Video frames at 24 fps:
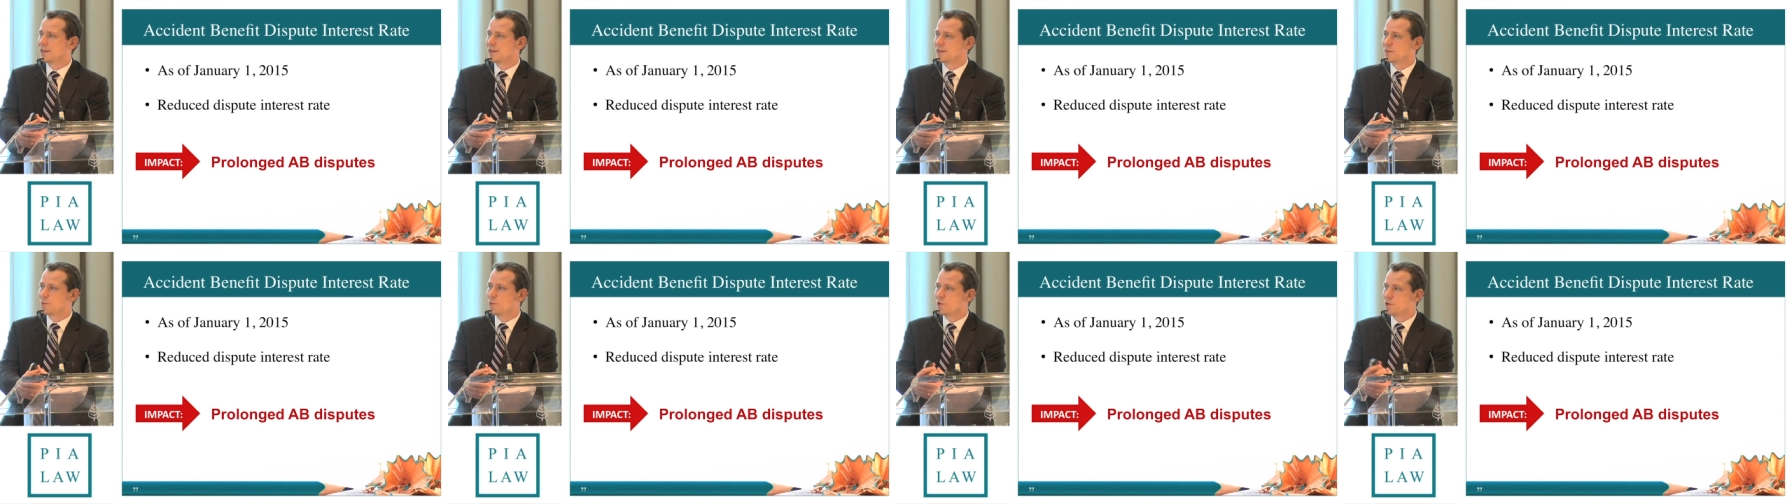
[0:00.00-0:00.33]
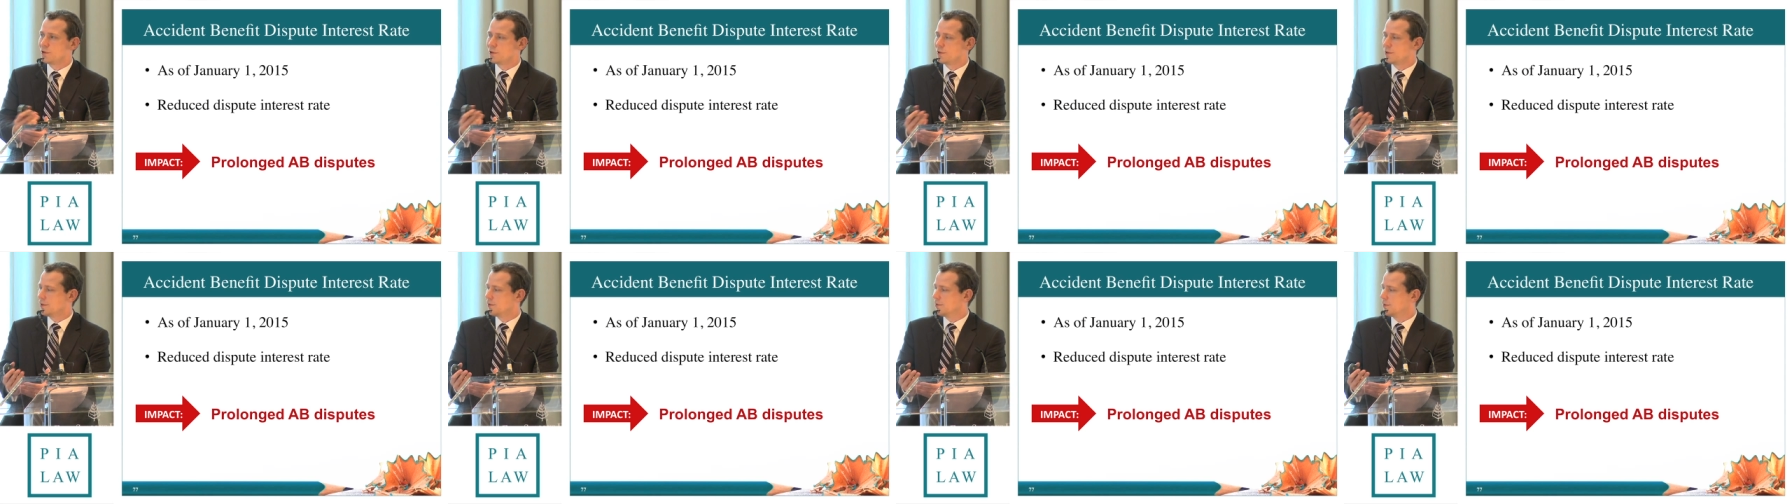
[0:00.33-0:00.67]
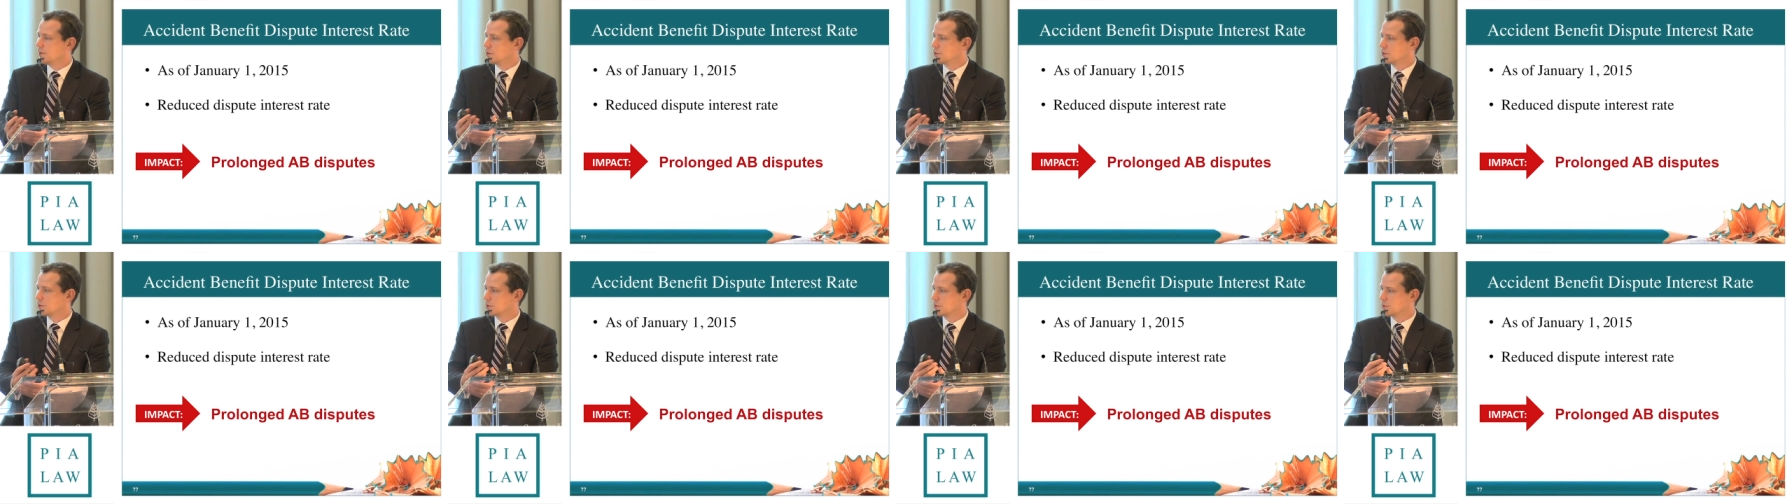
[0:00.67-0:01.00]
these punitive
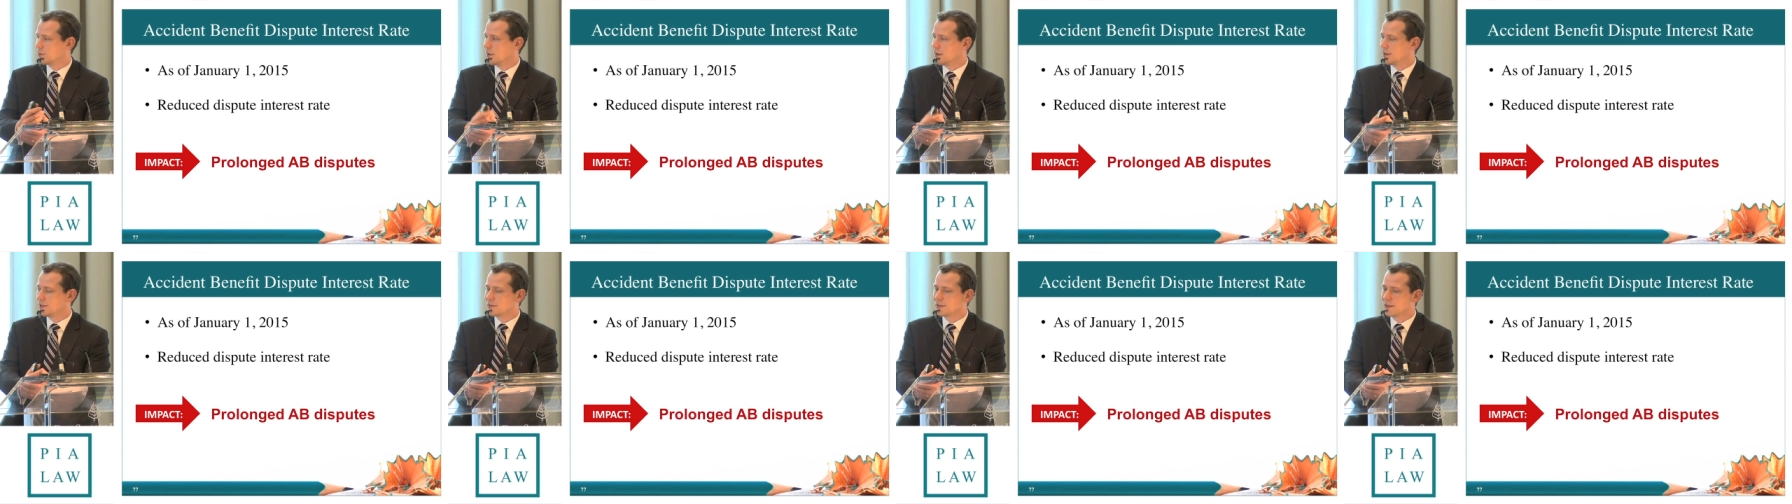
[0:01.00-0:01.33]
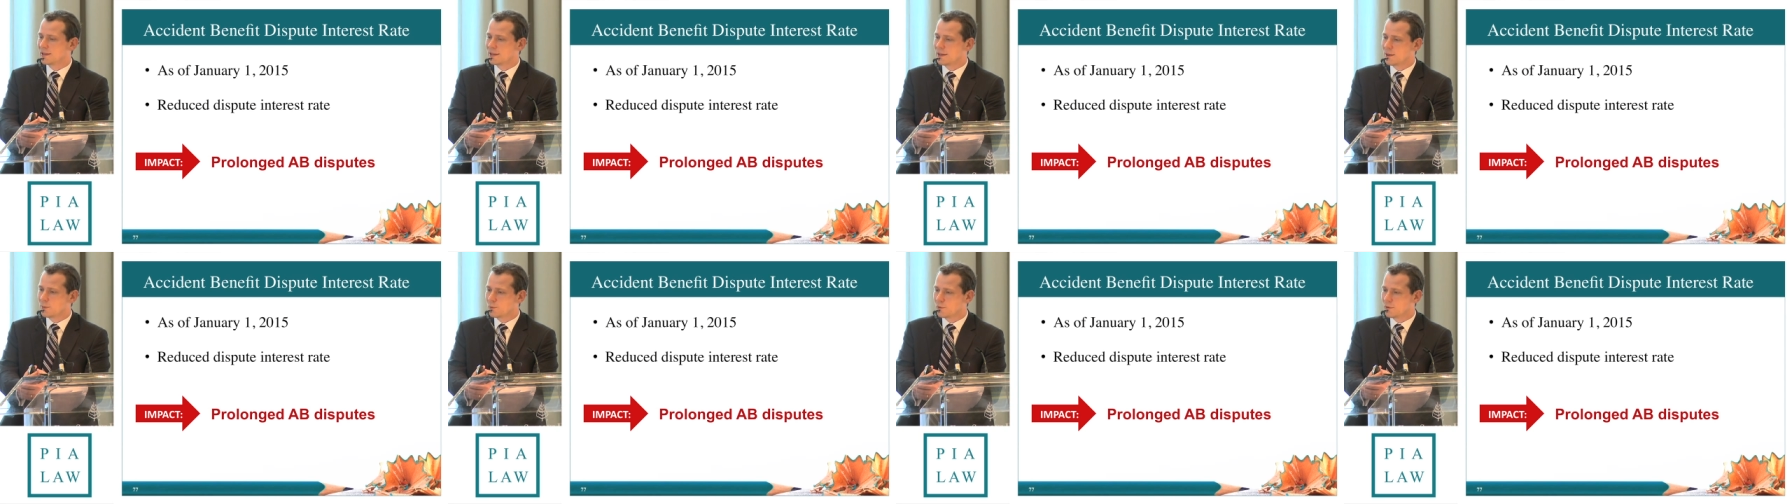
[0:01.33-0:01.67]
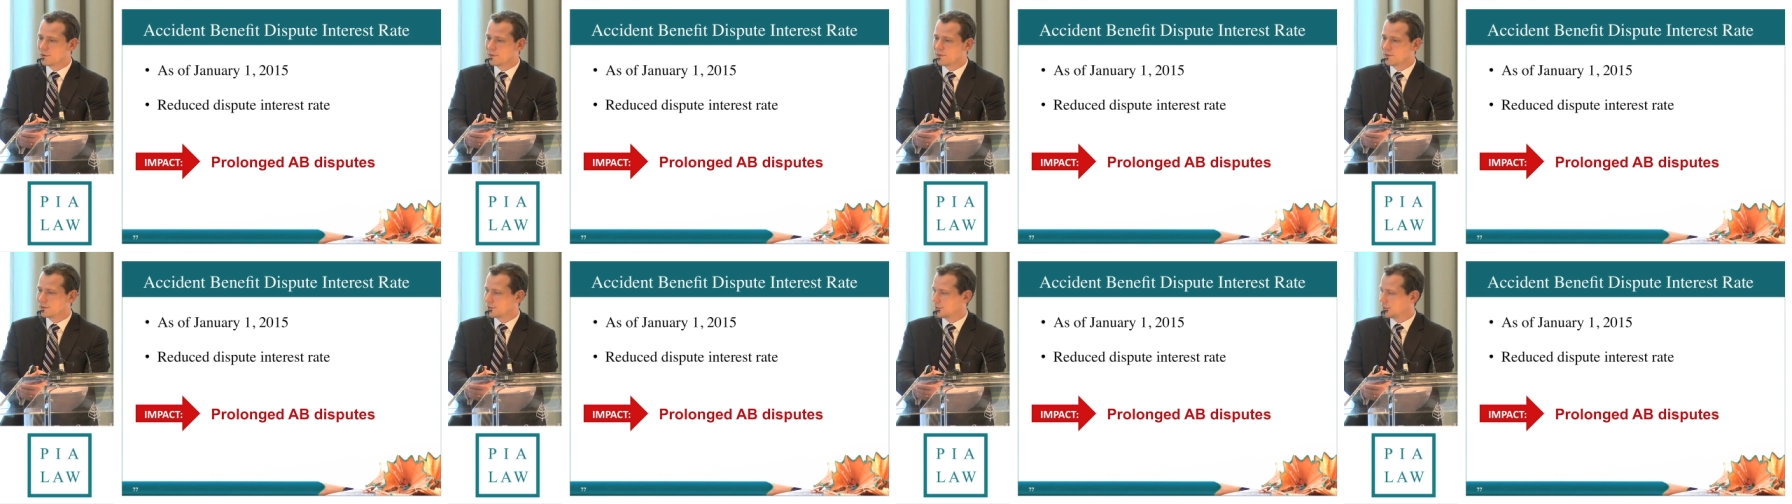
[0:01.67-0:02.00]
interest rates that they
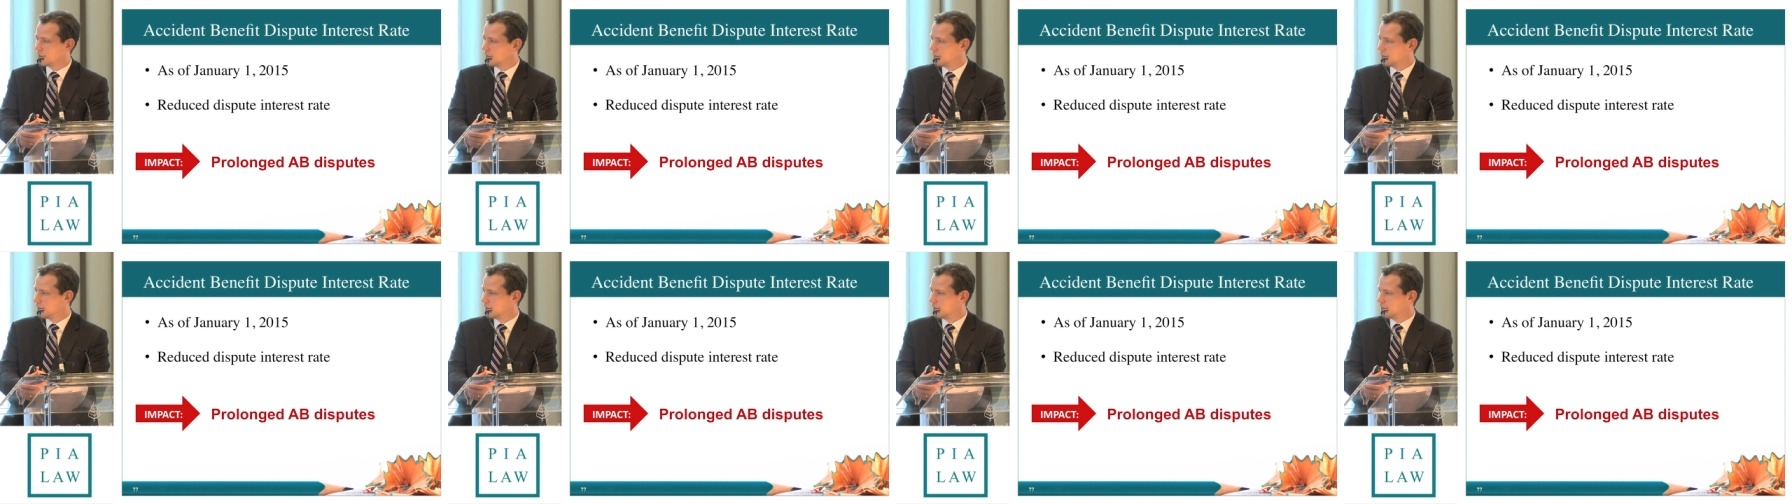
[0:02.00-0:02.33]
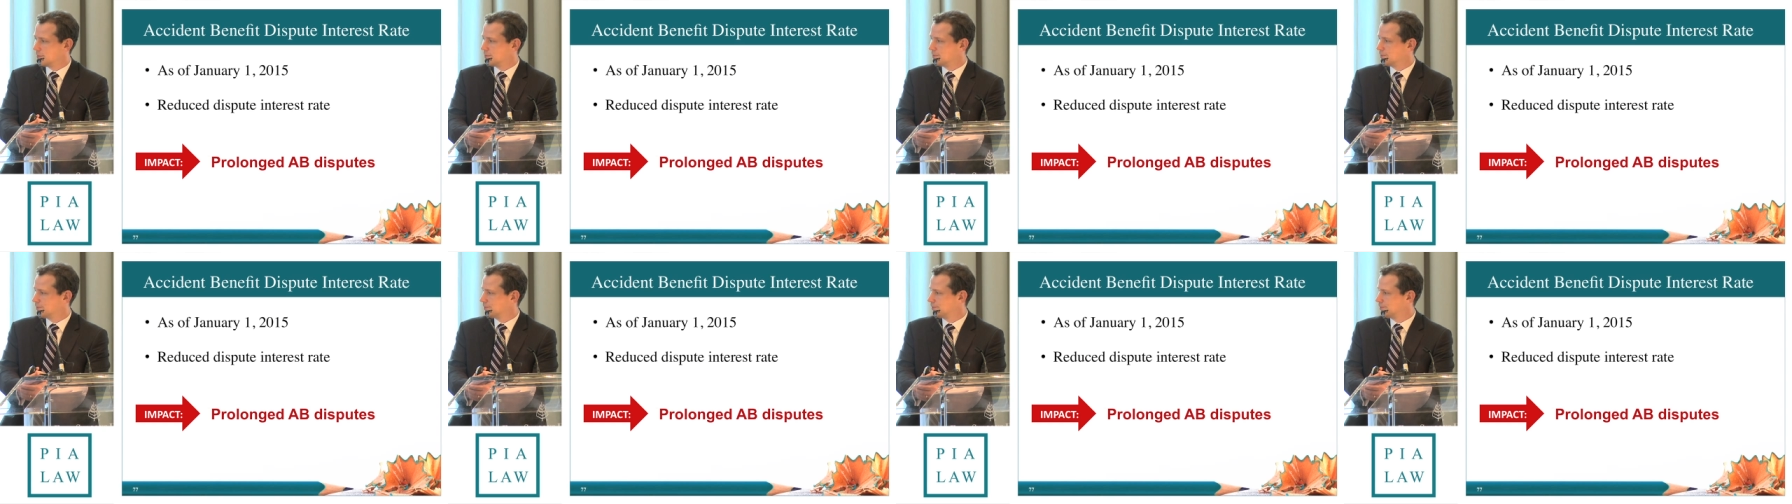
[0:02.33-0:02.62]
previously did.